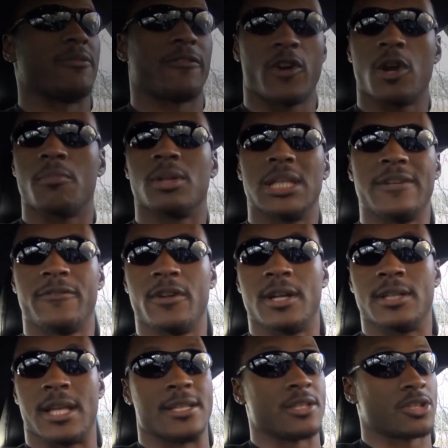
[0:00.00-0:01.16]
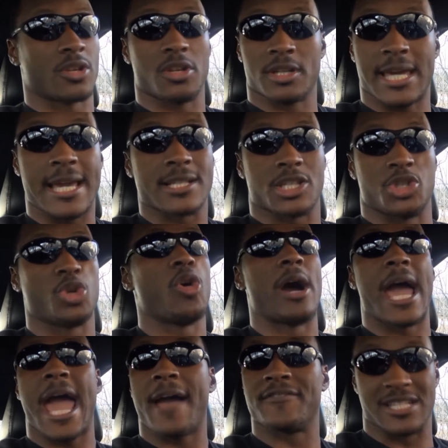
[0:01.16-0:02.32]
I'm a firm believer in, in certain cases you're
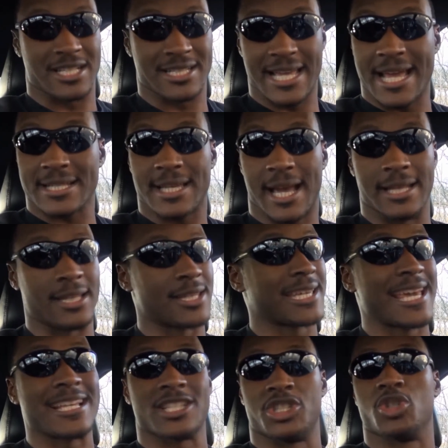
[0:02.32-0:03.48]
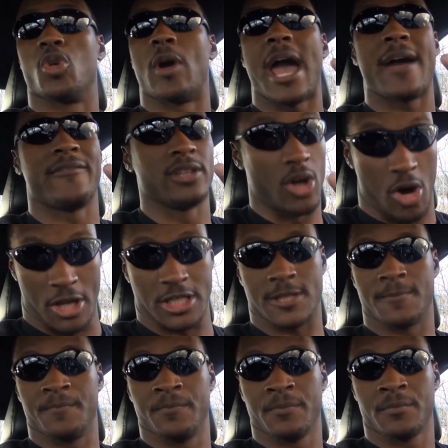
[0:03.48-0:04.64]
going to have success, in other cases you're going to have a
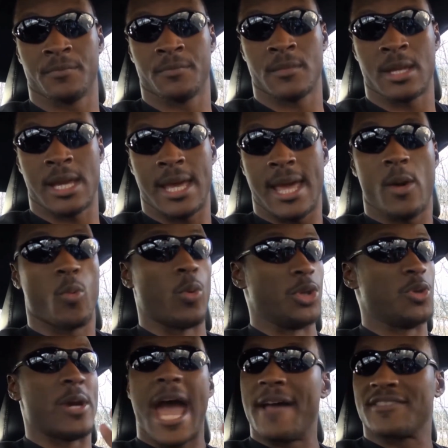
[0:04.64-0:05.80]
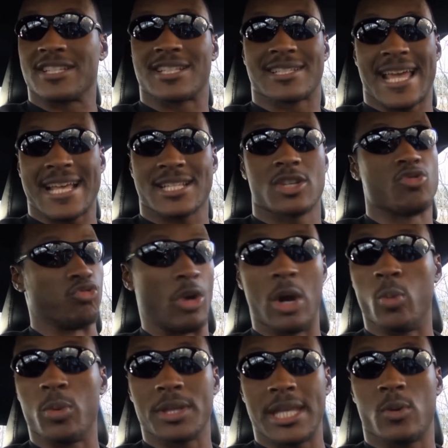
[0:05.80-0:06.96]
loss. When you have success,
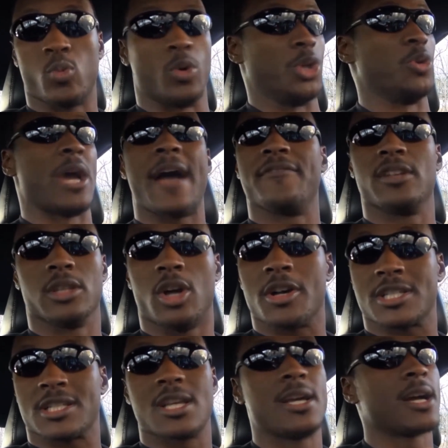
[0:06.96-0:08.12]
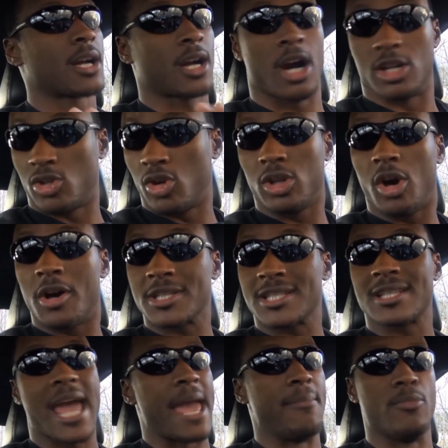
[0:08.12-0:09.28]
run with it. When you have your losses, cut all
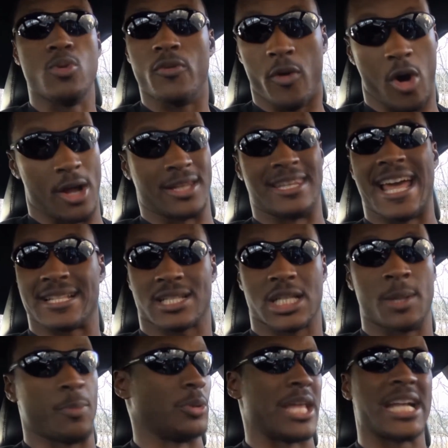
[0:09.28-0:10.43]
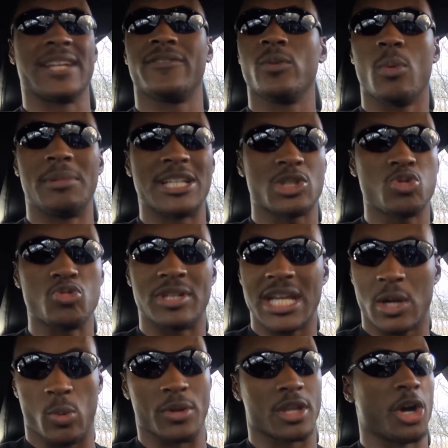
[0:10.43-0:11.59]
losses and move on. That's simple. Not every woman that you
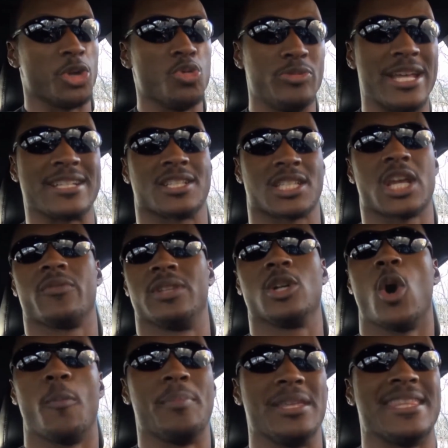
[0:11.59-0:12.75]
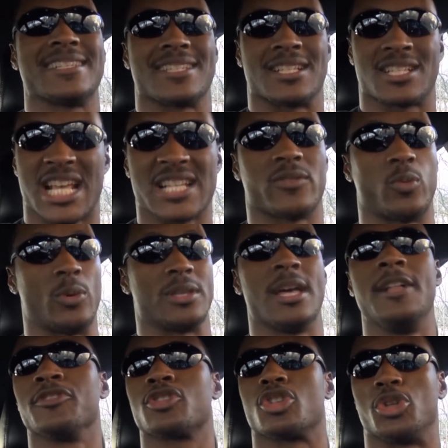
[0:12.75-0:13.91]
deal with are you necessarily going to be that successful with.
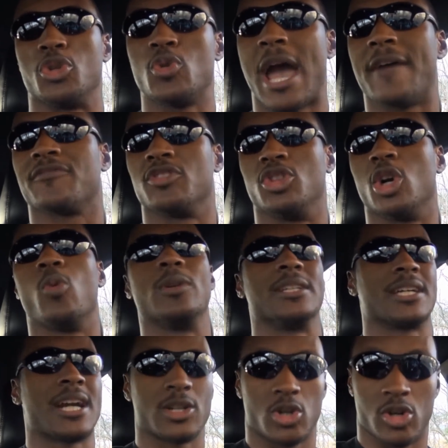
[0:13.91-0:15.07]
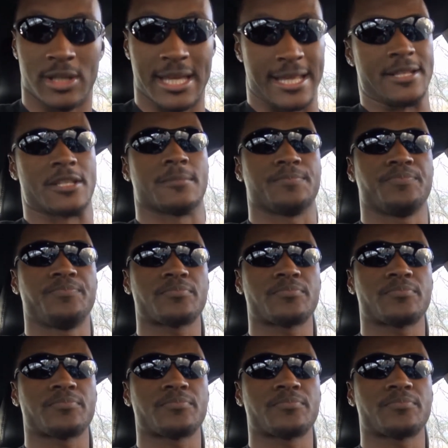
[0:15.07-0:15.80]
So you have to know when the cut all ends.